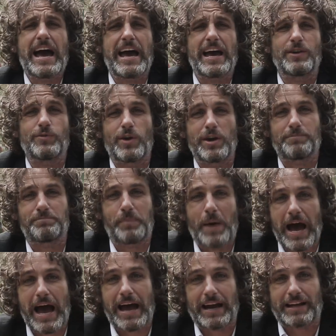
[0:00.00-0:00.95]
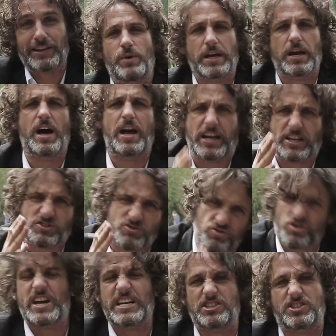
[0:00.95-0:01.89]
Hey, we're back. We got a
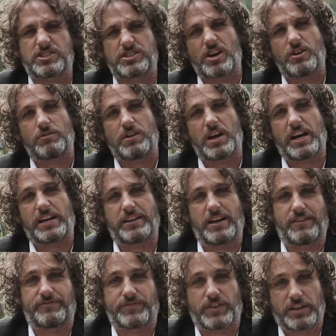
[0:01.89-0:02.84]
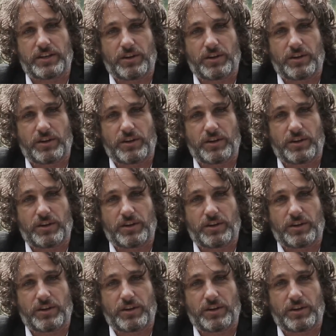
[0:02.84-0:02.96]
great show lined up for